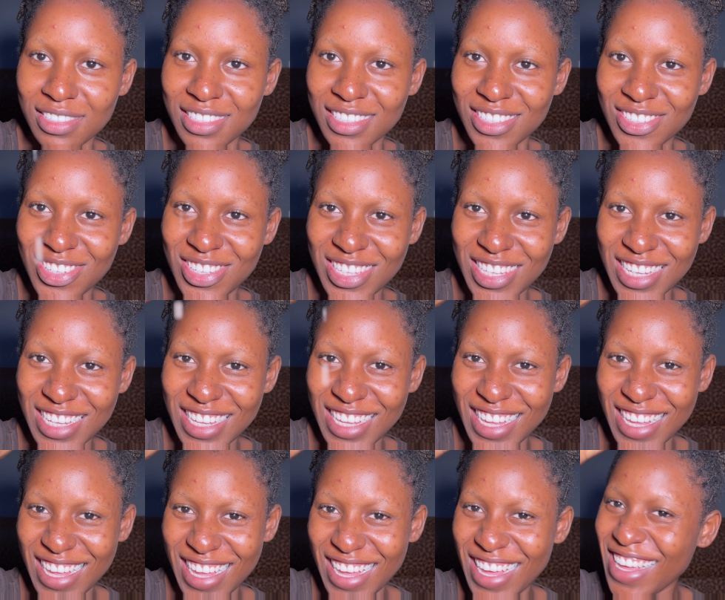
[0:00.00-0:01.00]
You see,
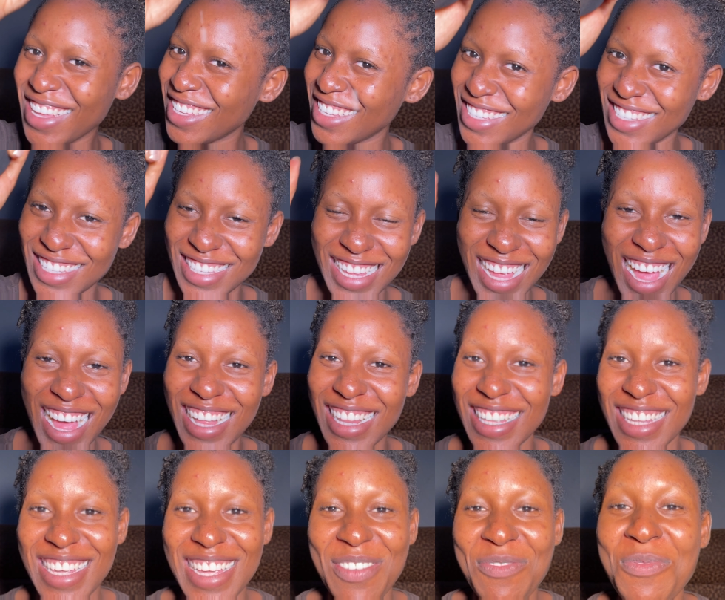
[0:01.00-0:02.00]

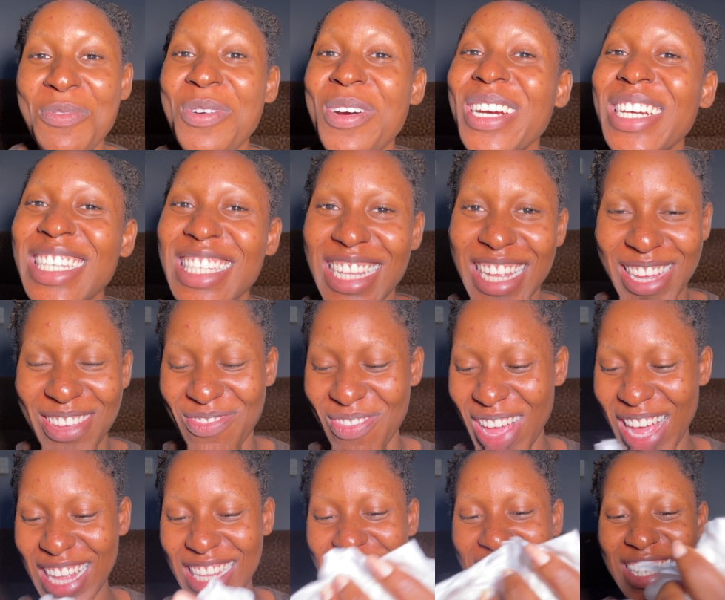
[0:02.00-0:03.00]
exactly, works like
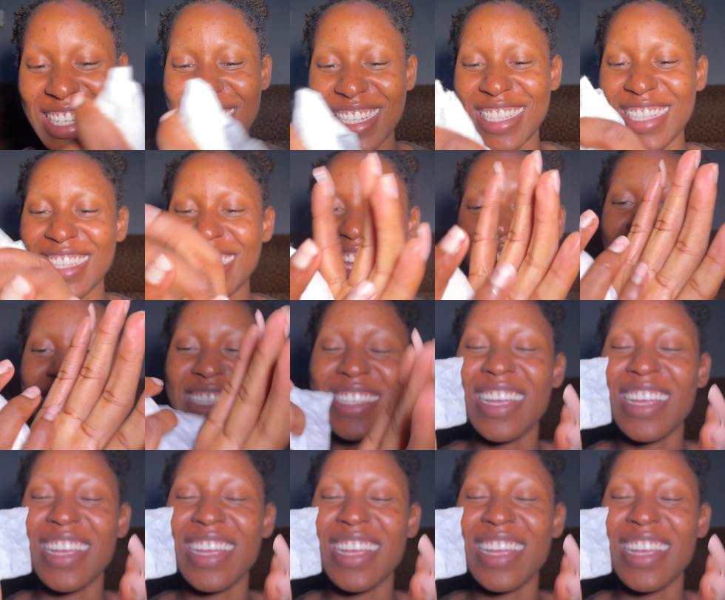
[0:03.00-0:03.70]
magic. That is